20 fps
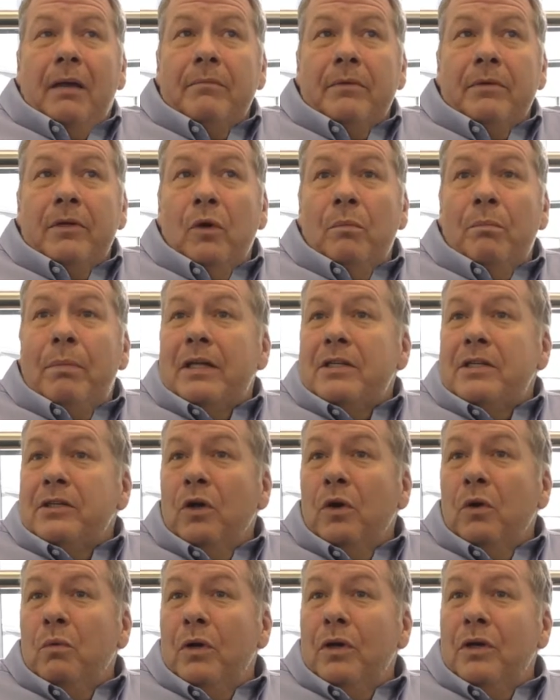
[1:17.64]
no better,
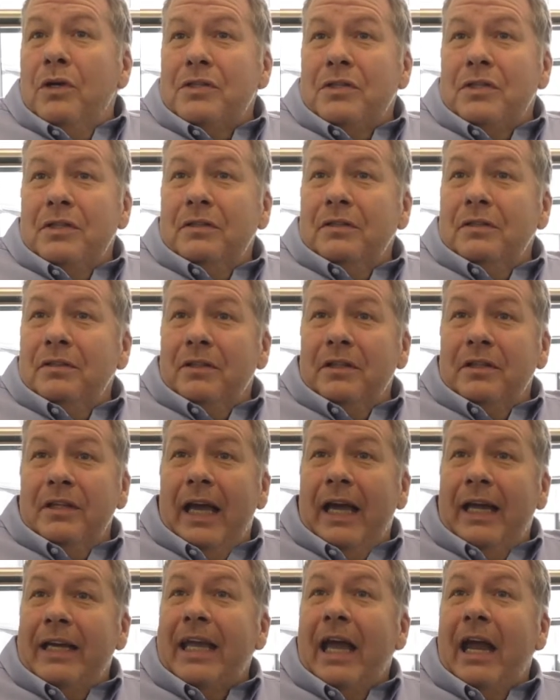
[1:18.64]
no worse than
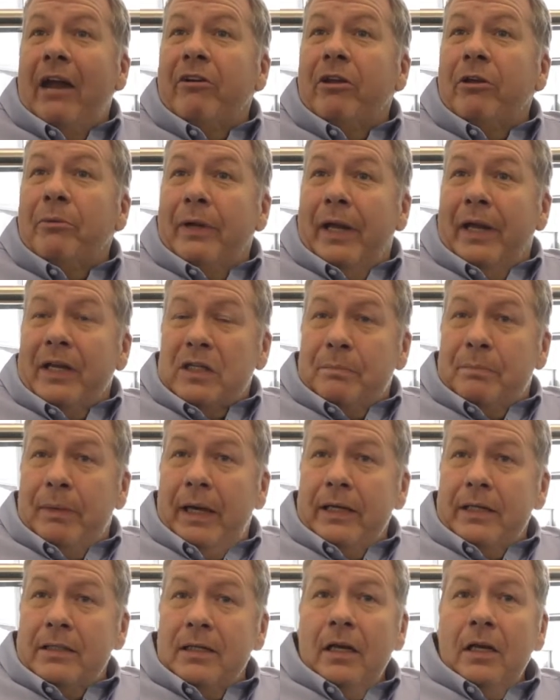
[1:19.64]
any area you would
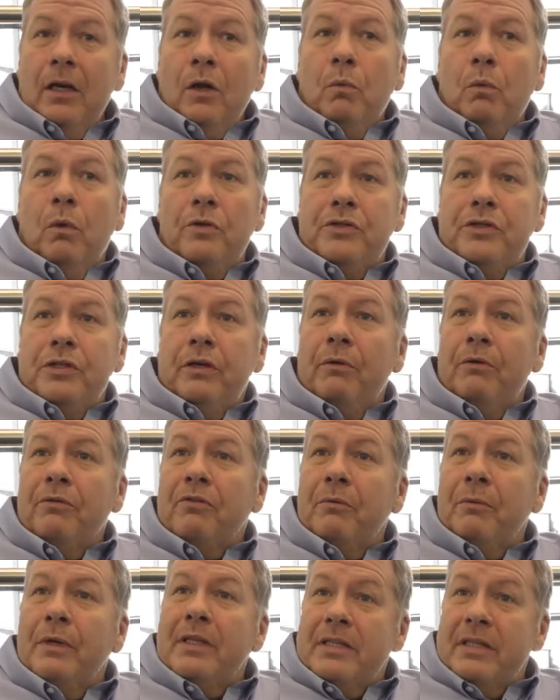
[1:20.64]
expect. Once you go
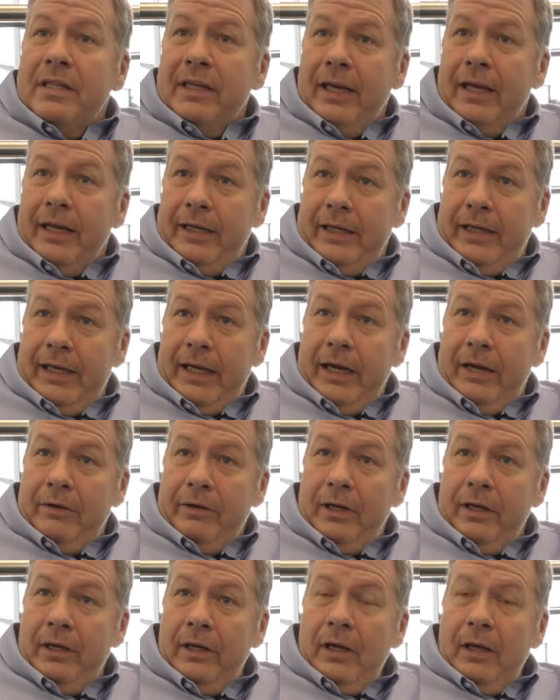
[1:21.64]
through into the A&E
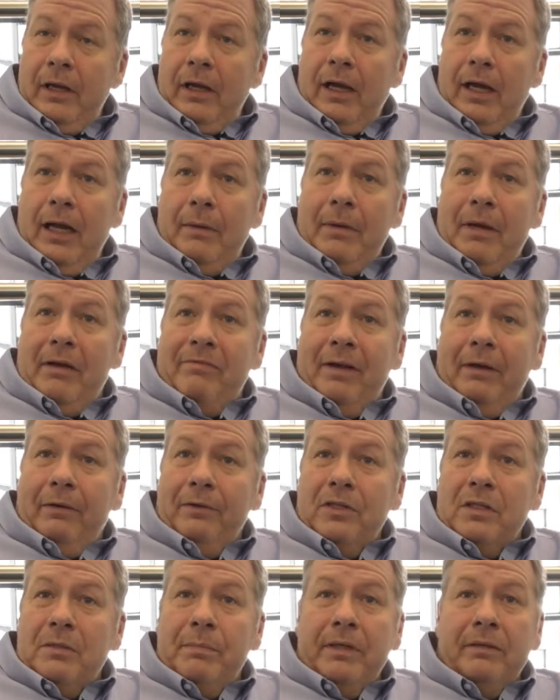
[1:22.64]
area, I
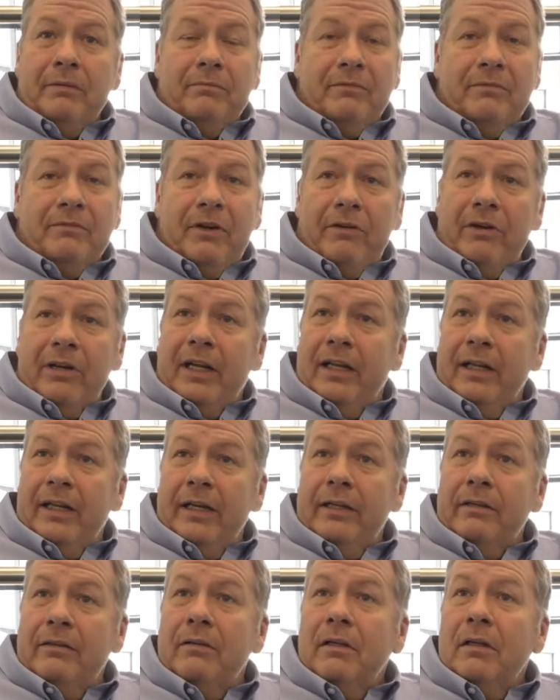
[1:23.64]
found it to be very
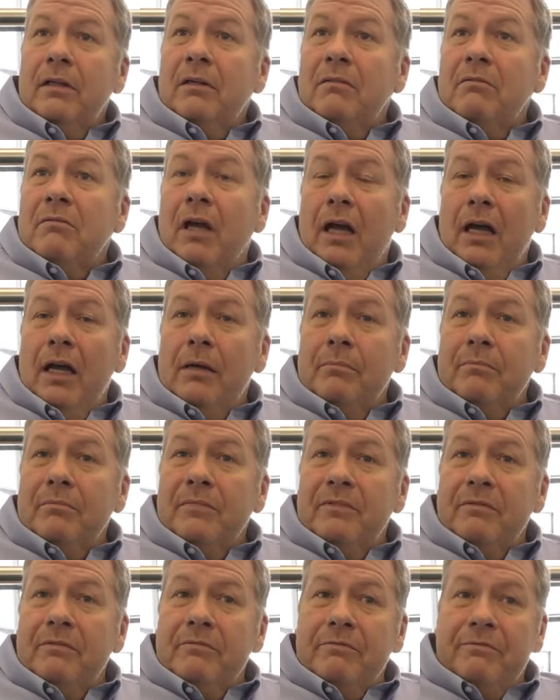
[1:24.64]
clean,
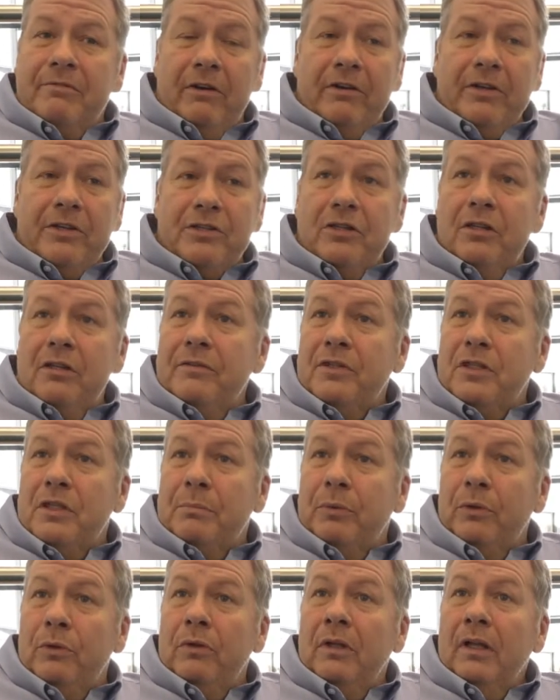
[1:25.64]
very
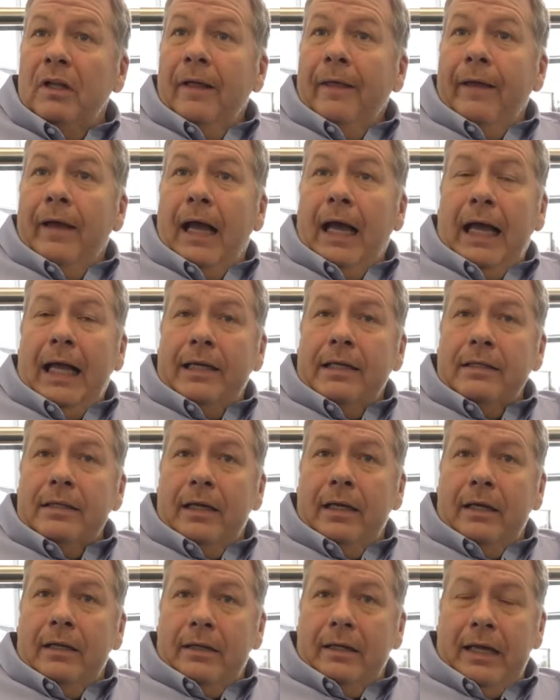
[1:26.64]
serviceable, and
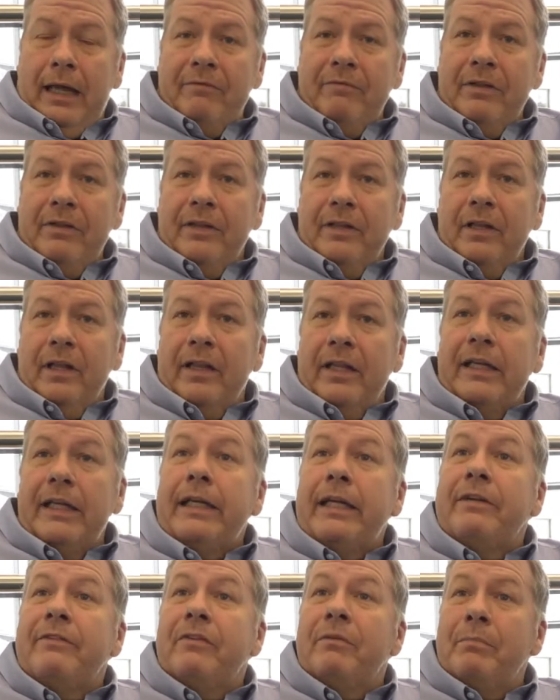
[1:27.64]
everything that they
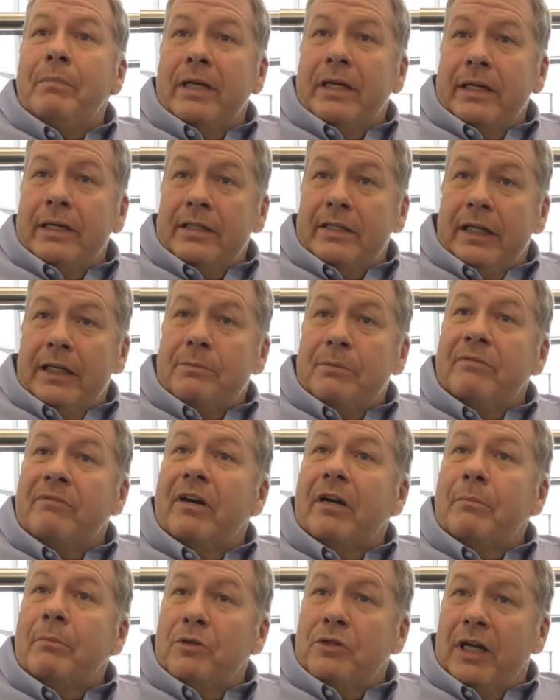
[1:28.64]
needed for me seemed to be
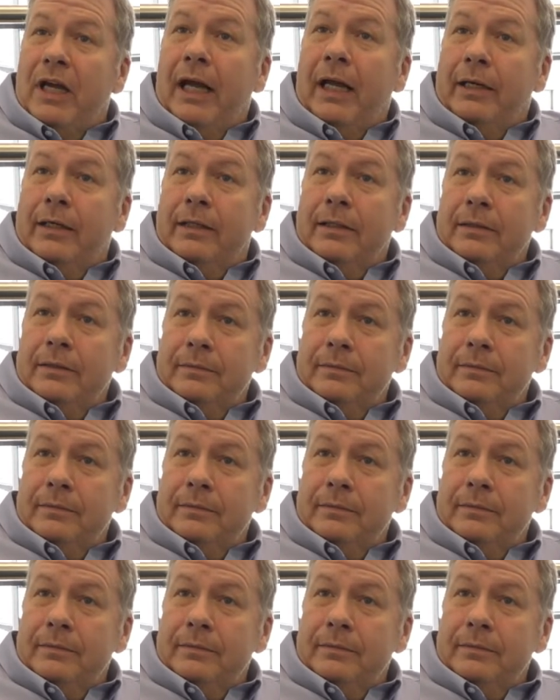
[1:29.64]
very much at hand.